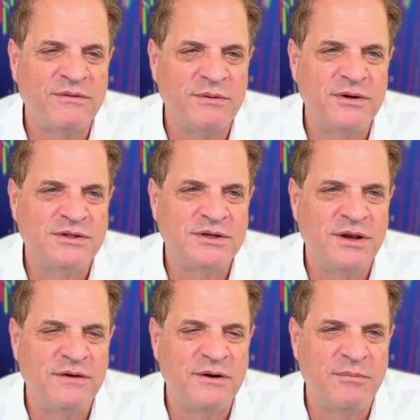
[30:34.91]
which
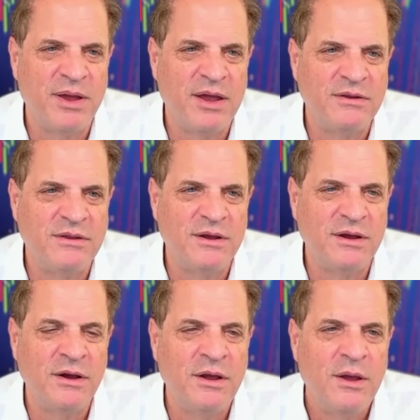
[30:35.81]
isn't a bad
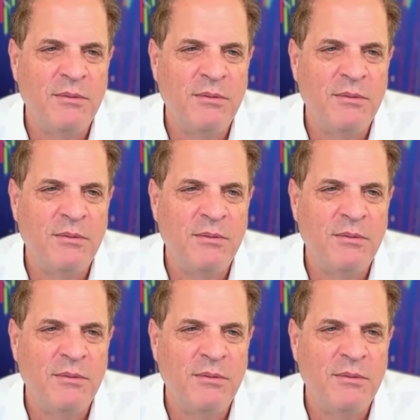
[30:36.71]
thing.